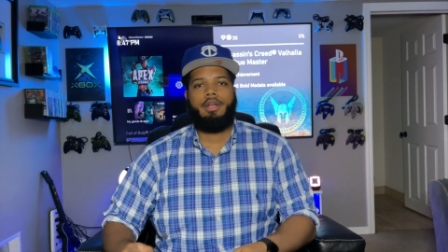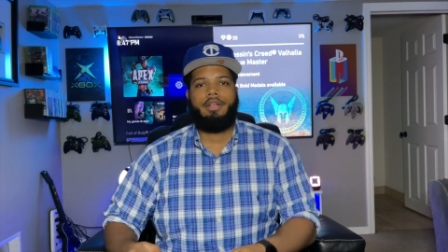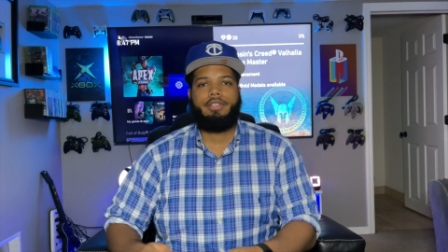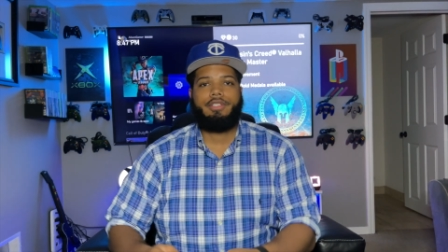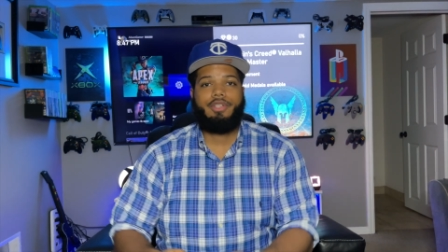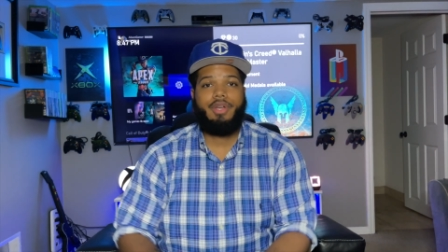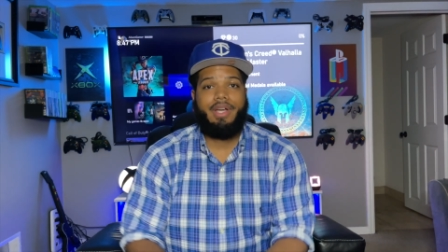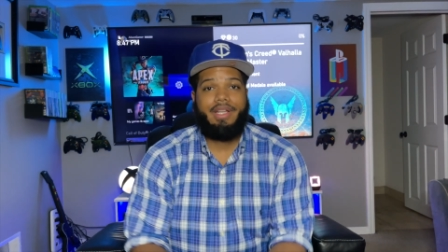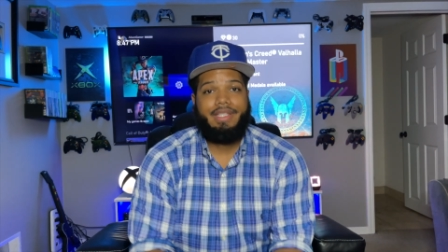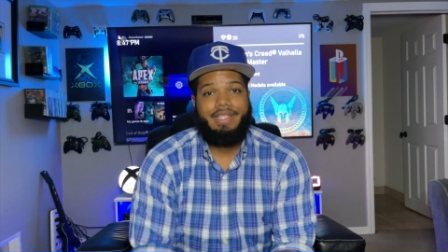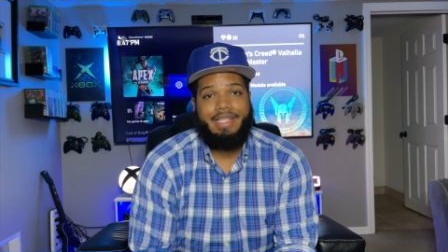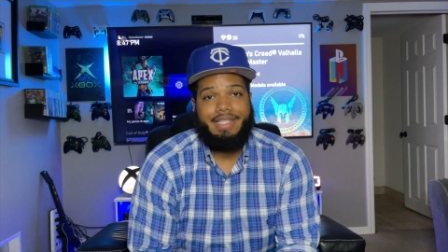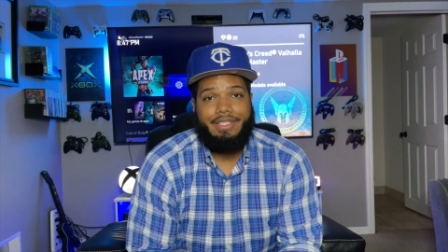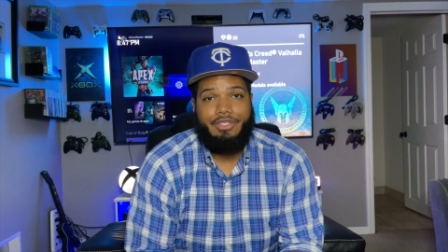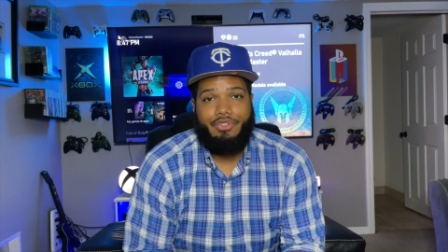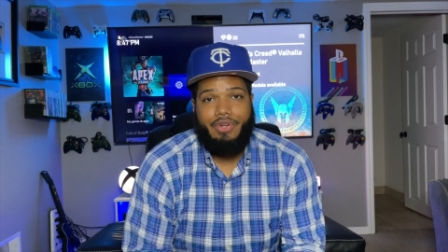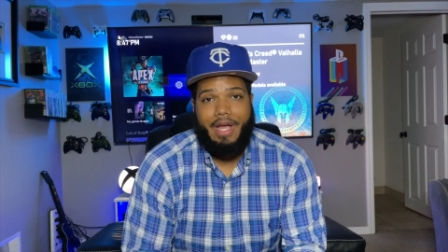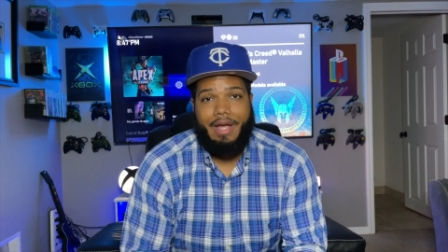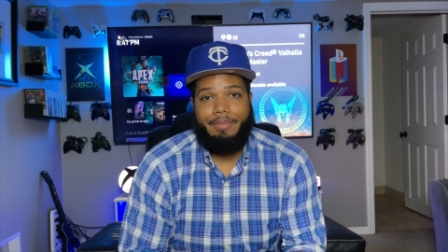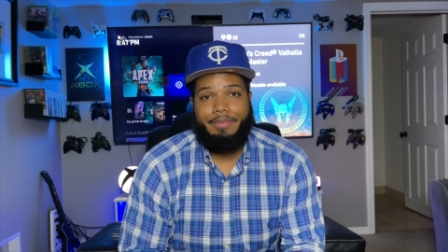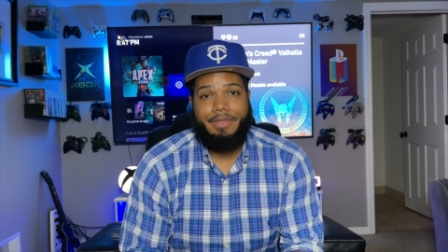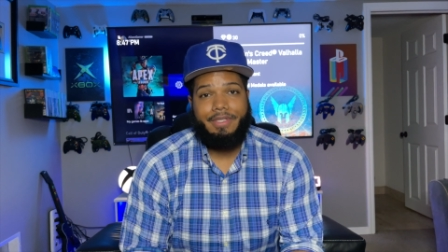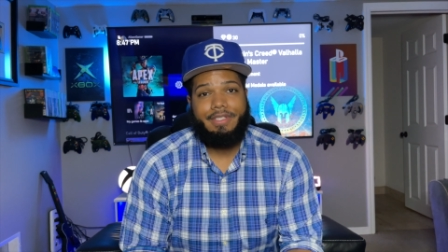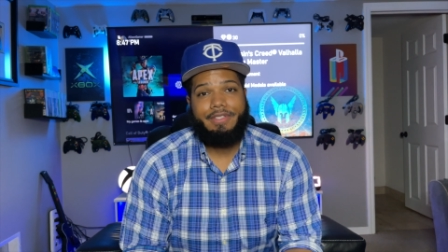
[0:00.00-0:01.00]
So I did
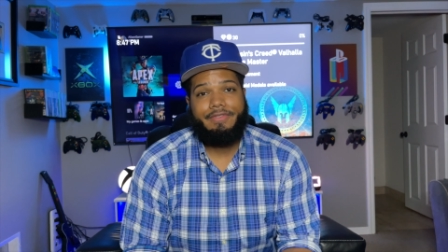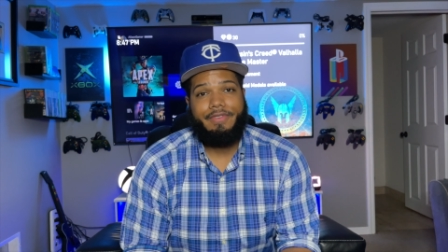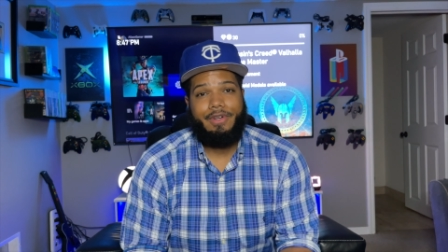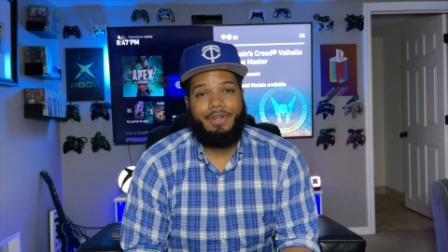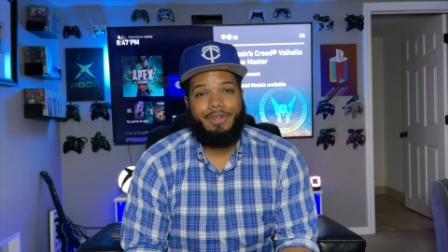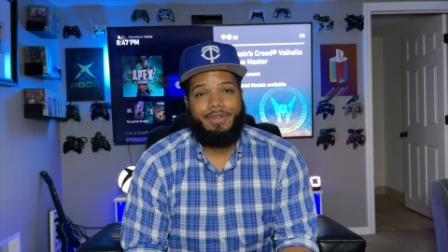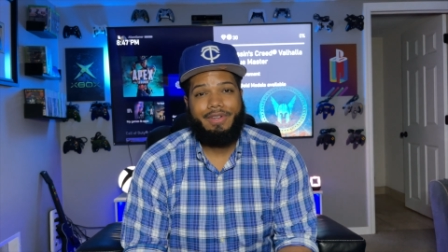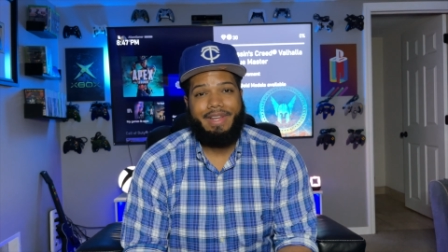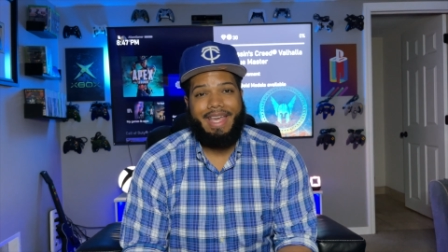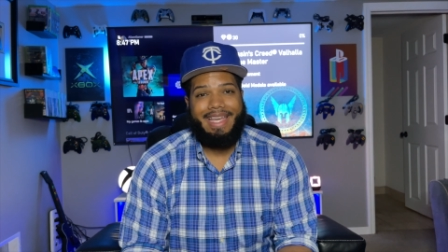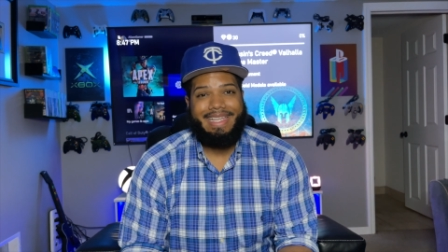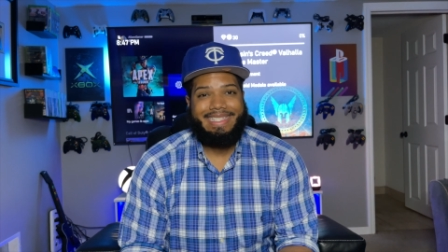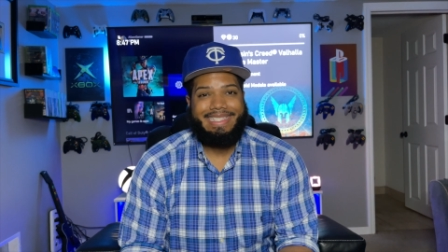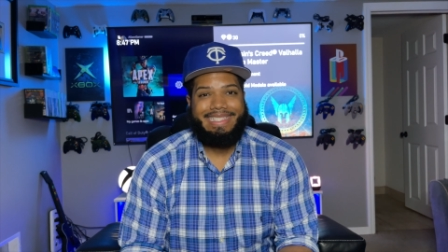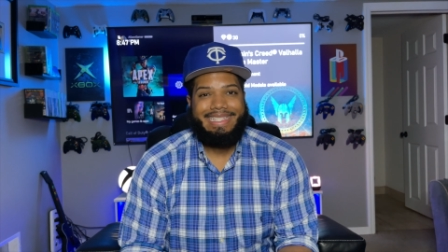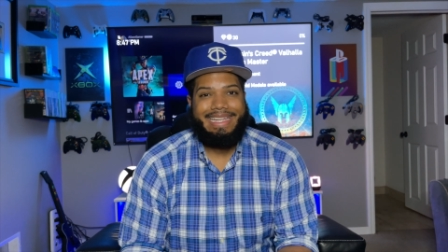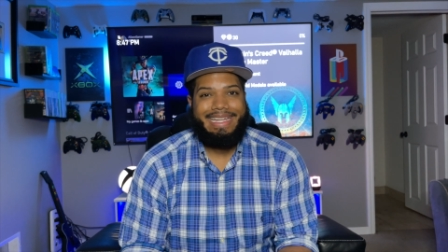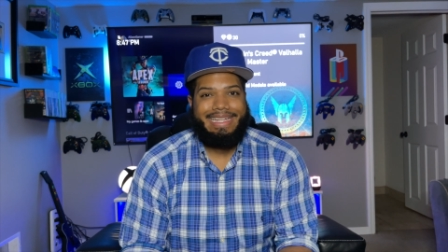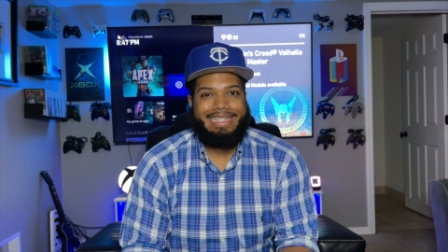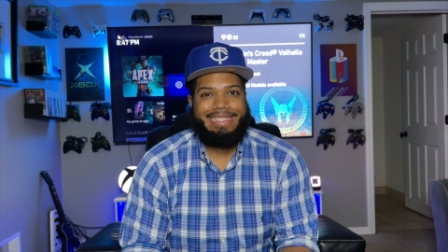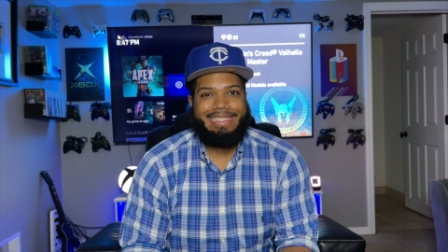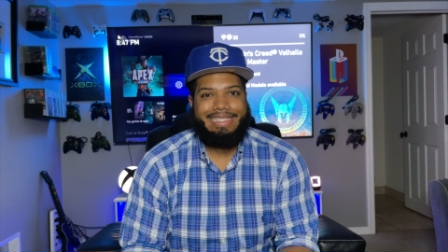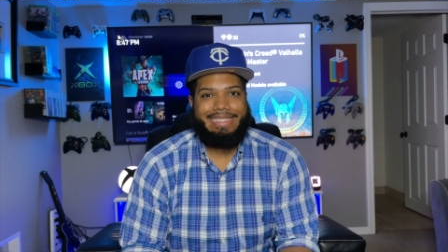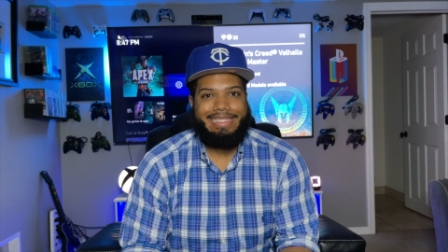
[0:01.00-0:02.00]
drop this phone
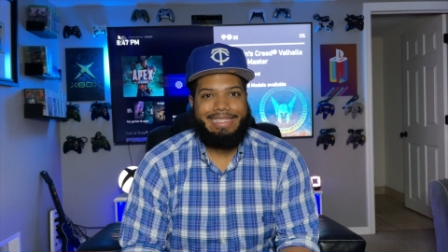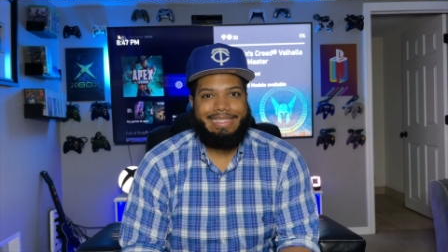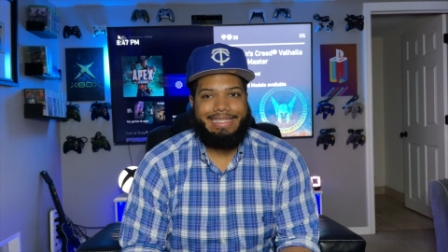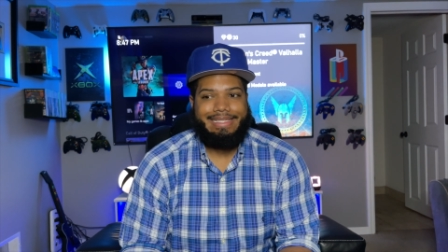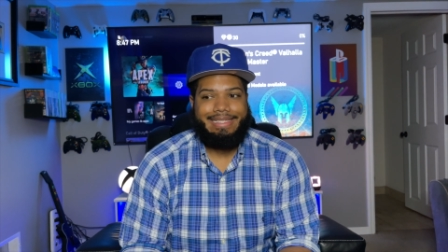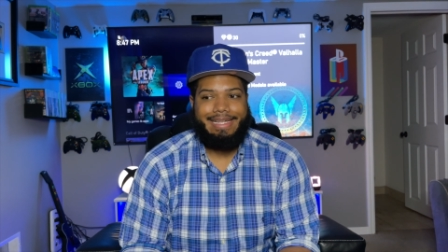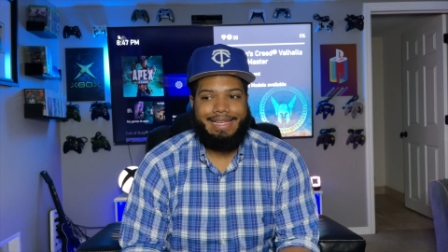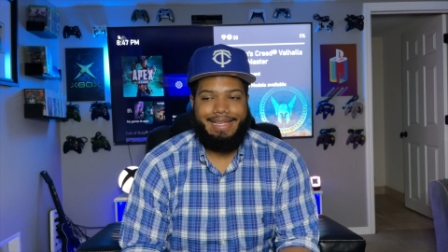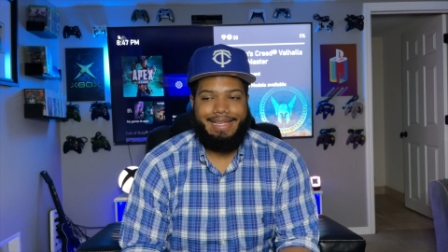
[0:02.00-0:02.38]
accidentally.